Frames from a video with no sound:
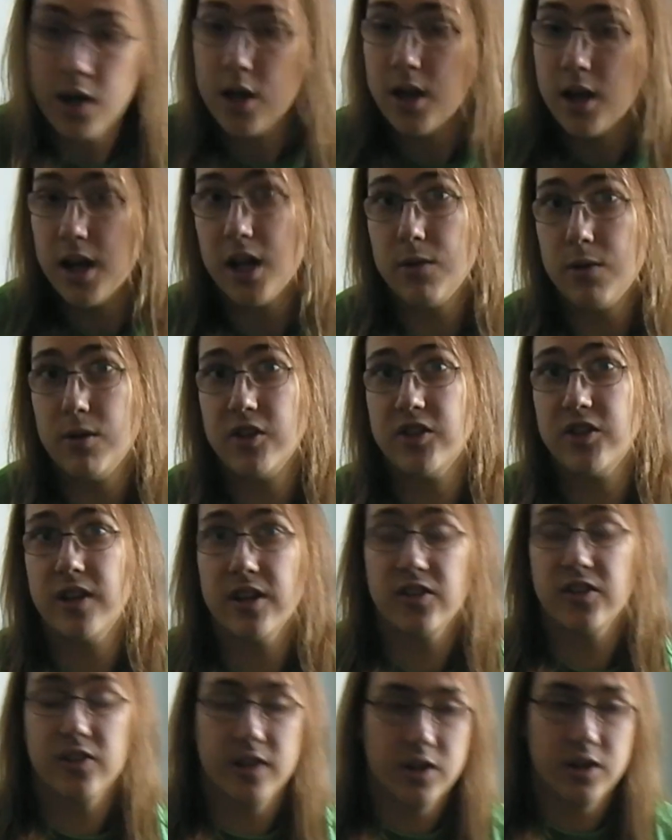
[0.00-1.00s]
Anyways,
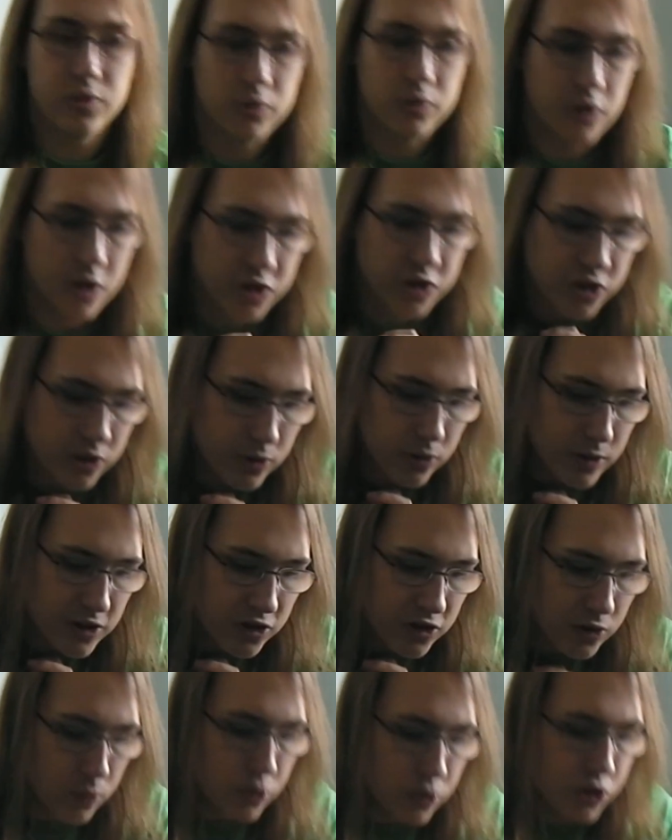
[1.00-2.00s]
that's the introduction to this
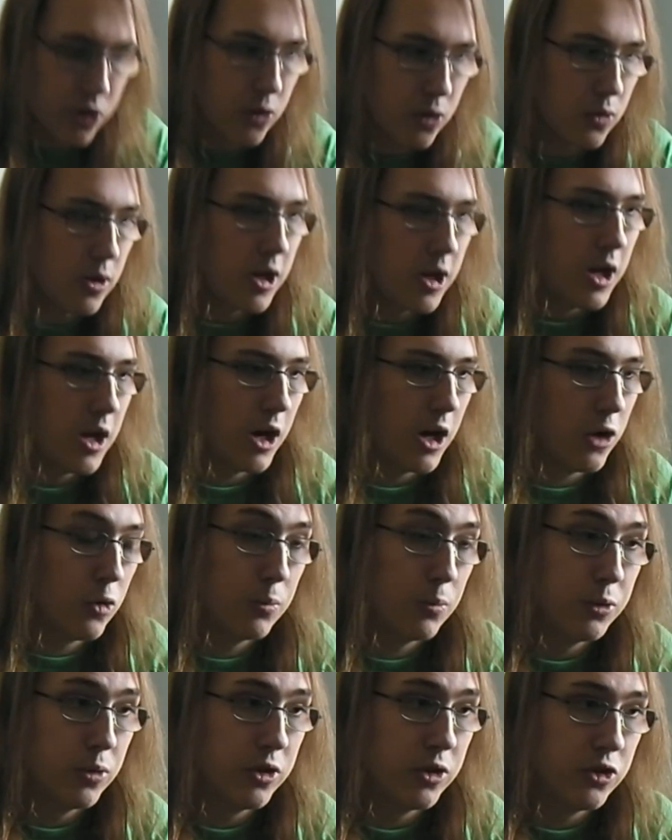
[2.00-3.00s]
new show. I hope
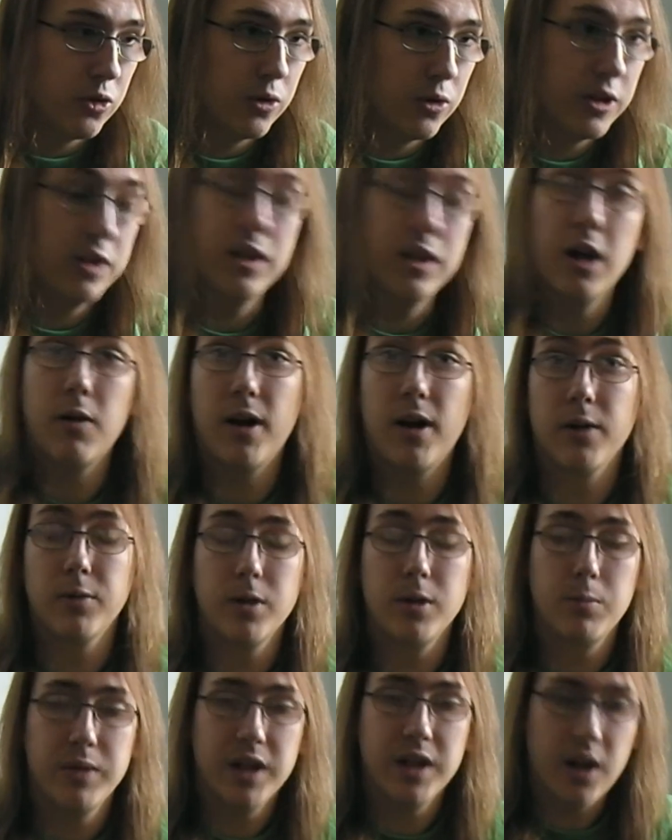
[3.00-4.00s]
you enjoyed it. Now I will
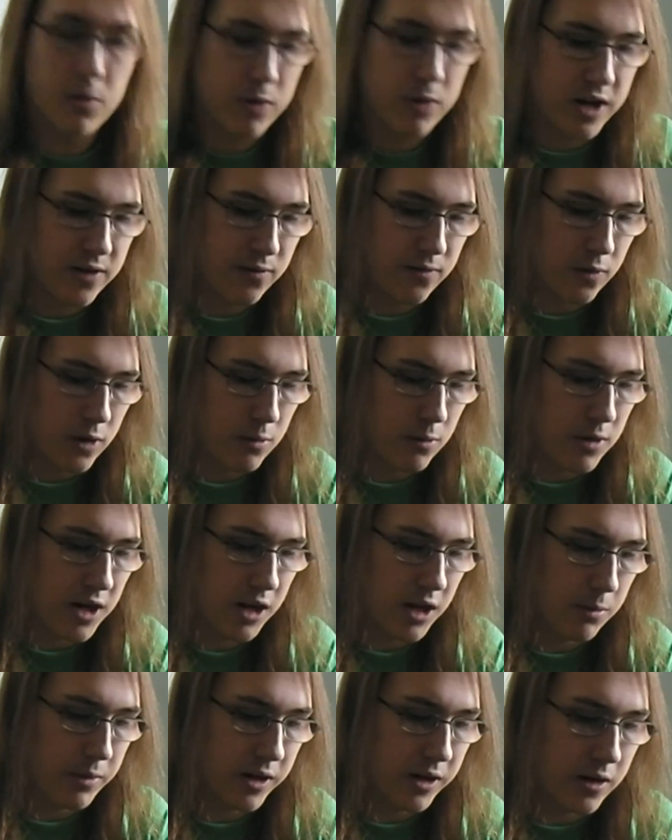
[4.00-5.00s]
be away for a while
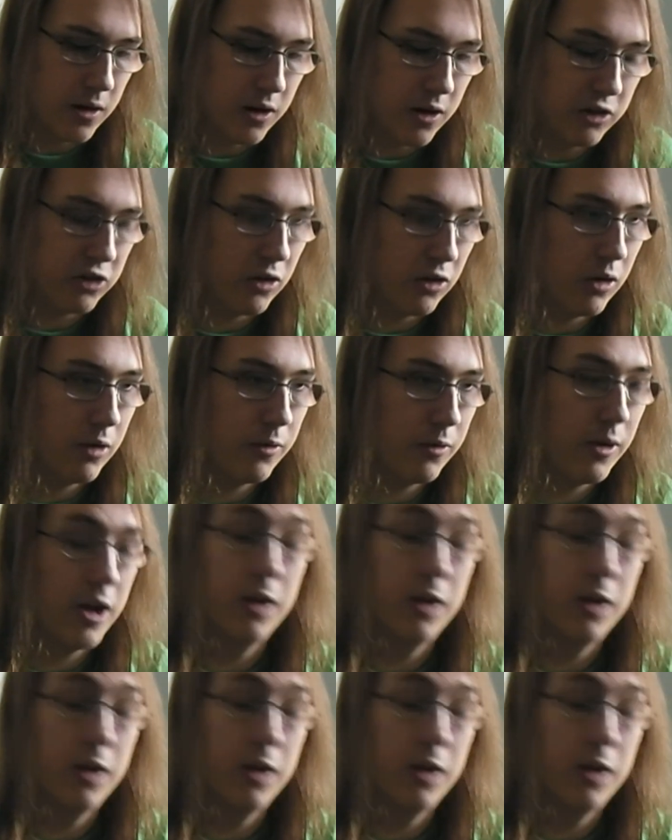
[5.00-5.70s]
because of